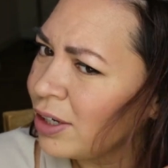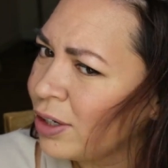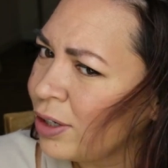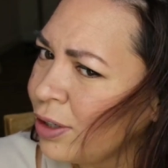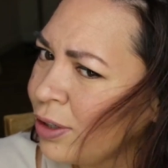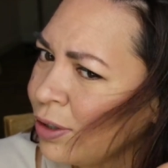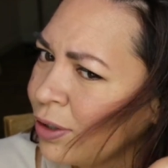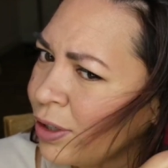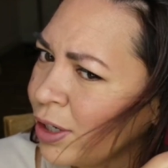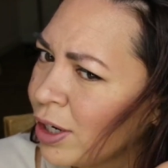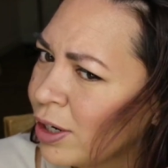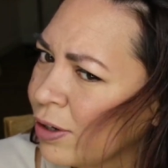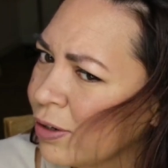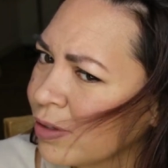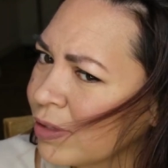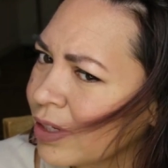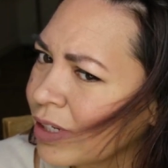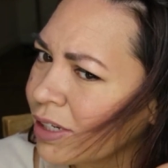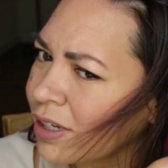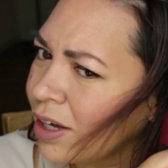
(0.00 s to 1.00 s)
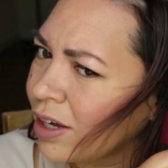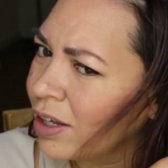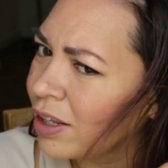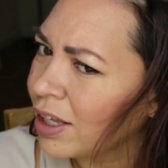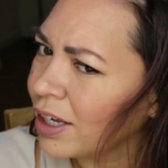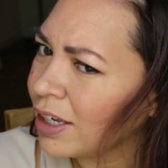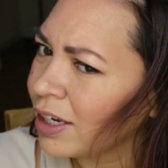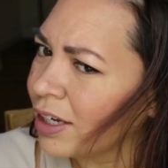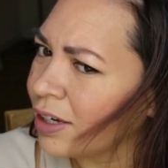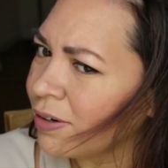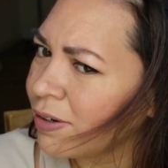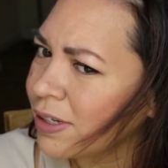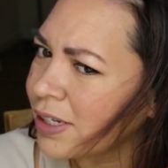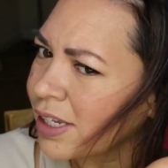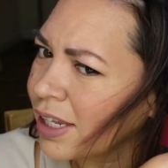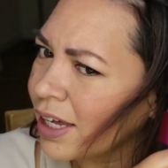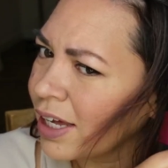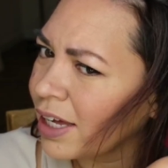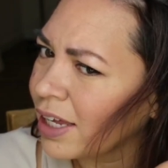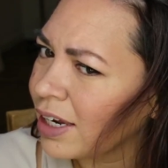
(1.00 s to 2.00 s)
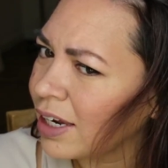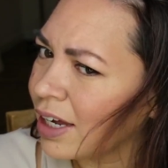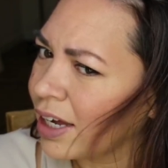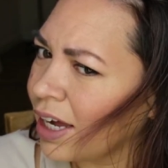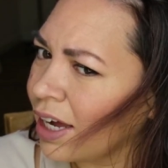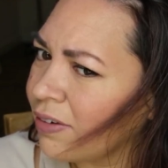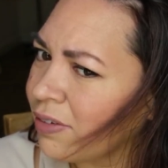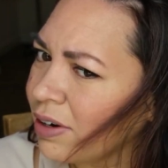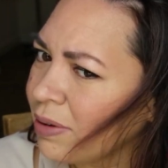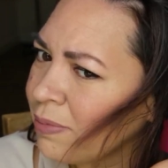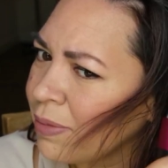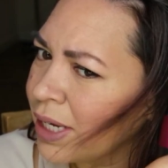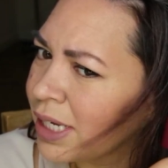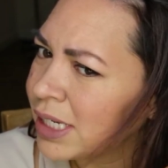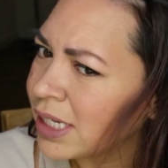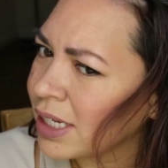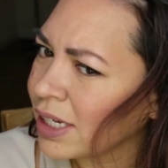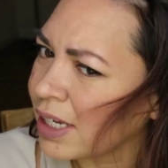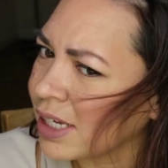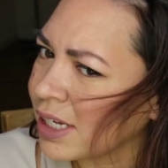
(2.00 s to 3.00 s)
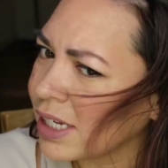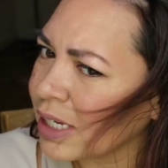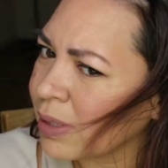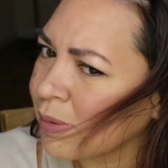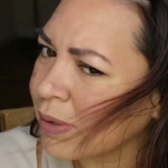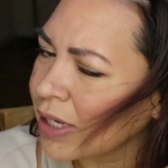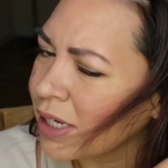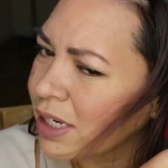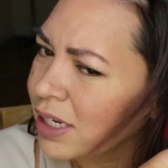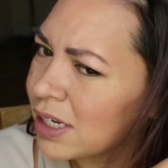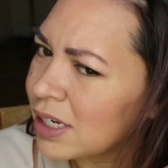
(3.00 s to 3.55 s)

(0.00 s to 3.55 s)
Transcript: Who knows? All I know is that I have an amazing husband